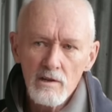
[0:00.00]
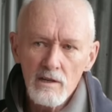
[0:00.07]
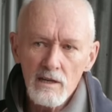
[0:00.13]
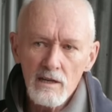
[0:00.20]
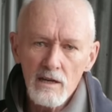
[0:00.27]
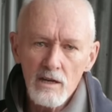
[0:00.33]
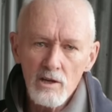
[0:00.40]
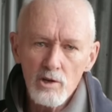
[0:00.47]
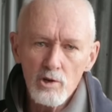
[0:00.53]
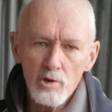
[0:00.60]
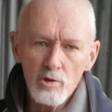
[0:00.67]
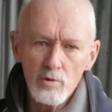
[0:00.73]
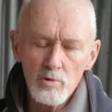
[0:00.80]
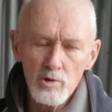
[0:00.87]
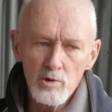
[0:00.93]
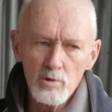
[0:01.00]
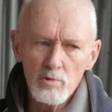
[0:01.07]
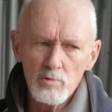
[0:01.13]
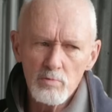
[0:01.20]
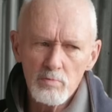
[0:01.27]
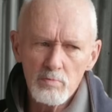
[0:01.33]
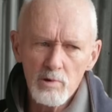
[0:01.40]

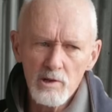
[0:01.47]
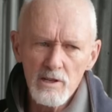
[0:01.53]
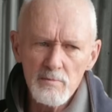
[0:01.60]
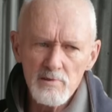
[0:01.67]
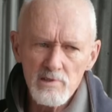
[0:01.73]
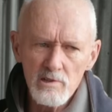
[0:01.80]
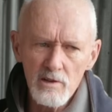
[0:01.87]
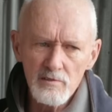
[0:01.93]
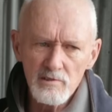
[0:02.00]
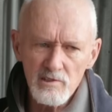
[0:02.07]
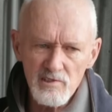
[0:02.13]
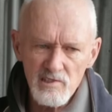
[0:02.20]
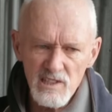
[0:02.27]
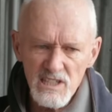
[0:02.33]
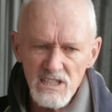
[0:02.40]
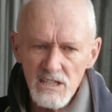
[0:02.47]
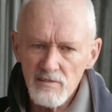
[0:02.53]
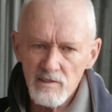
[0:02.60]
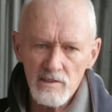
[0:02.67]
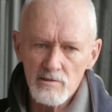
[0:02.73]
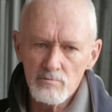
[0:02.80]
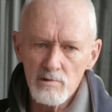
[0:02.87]
who put himself at
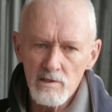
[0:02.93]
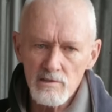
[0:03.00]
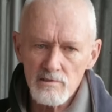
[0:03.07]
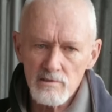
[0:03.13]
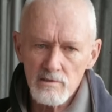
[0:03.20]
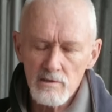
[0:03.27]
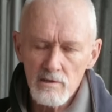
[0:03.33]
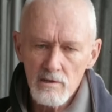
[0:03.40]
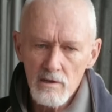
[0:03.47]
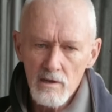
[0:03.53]
significant risk,